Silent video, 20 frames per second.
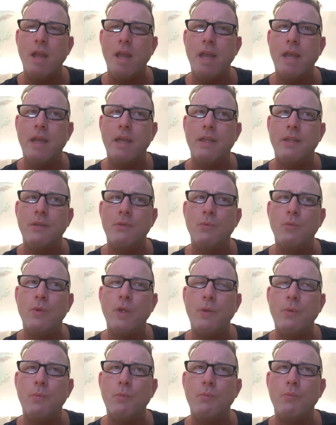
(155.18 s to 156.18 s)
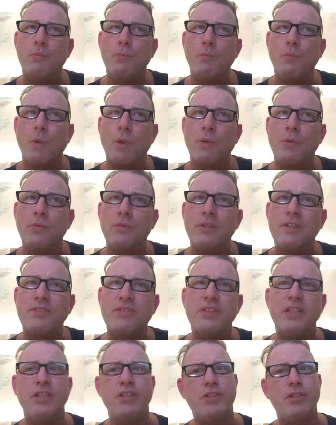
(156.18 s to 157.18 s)
And we were
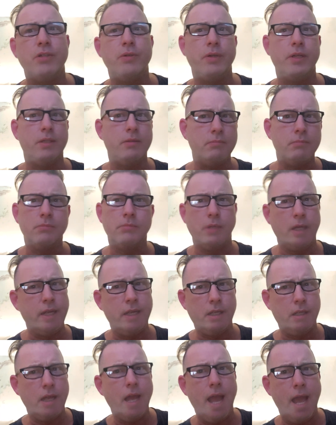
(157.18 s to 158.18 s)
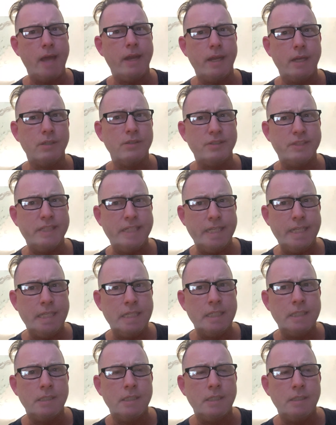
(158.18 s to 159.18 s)
listening to it like at LD.
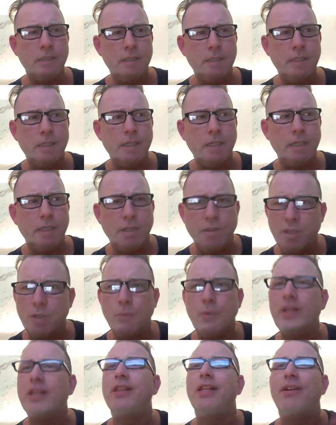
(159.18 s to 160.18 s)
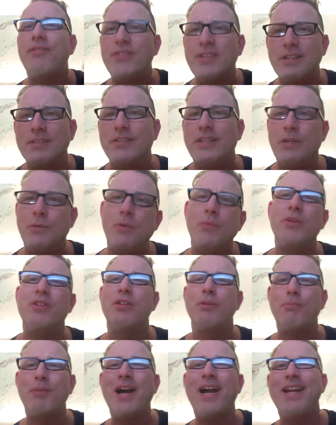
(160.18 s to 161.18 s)
And then we left LD and we went
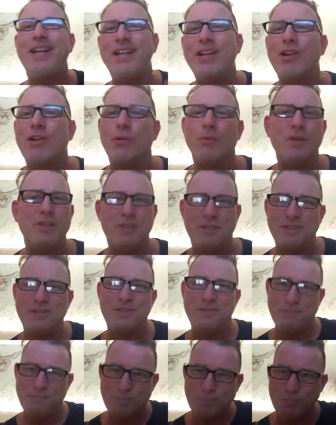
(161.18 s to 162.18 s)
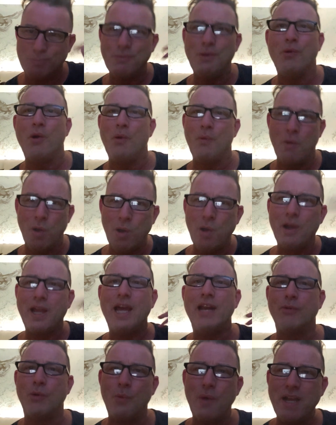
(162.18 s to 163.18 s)
to Pioneer, which is
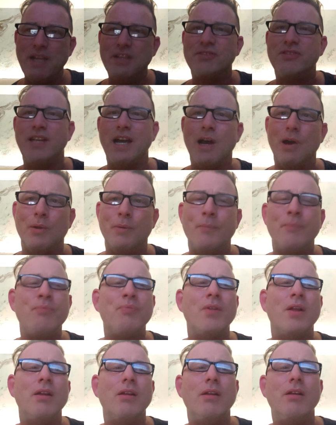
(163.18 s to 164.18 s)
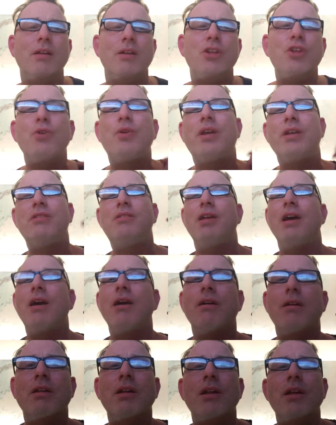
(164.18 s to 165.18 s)
kind of a ways down. You could
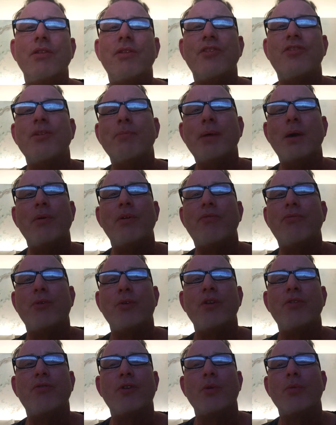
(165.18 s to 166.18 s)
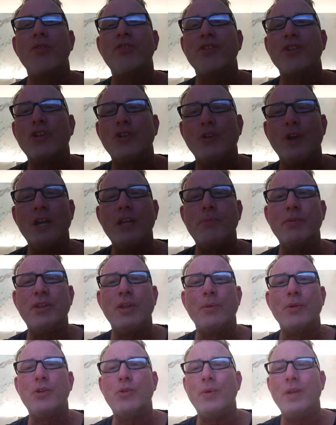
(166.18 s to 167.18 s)
tell that the Maui 44 wasn't cranked, but
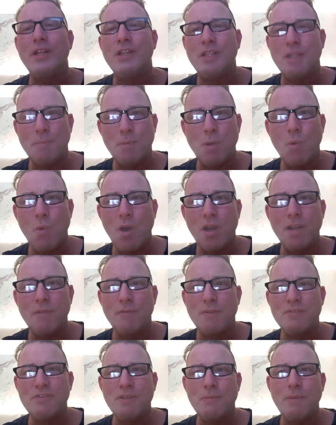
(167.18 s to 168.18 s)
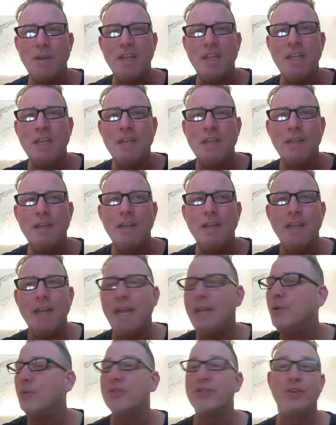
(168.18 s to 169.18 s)
they were doing a demo on it for somebody,
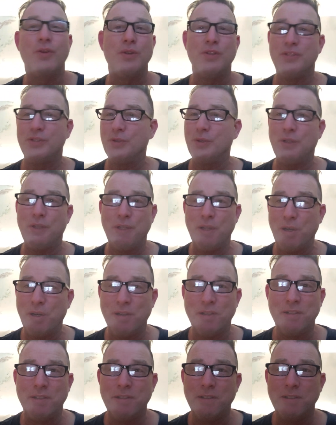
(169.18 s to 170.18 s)
and it was crystal clear.